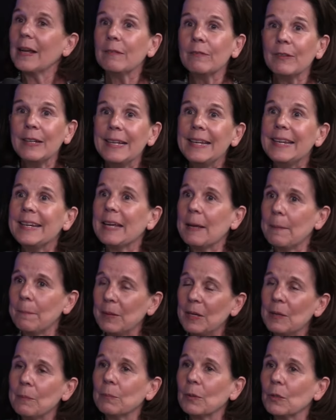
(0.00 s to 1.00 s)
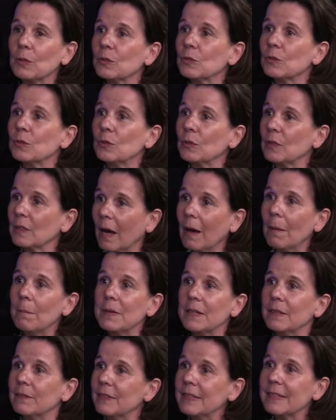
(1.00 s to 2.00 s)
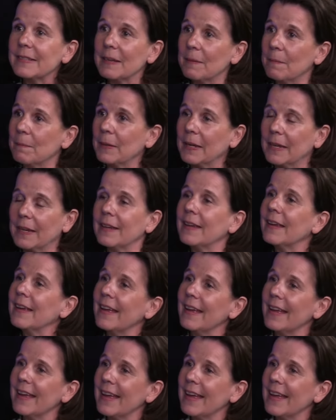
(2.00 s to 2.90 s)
and really get people to come and visit me mm.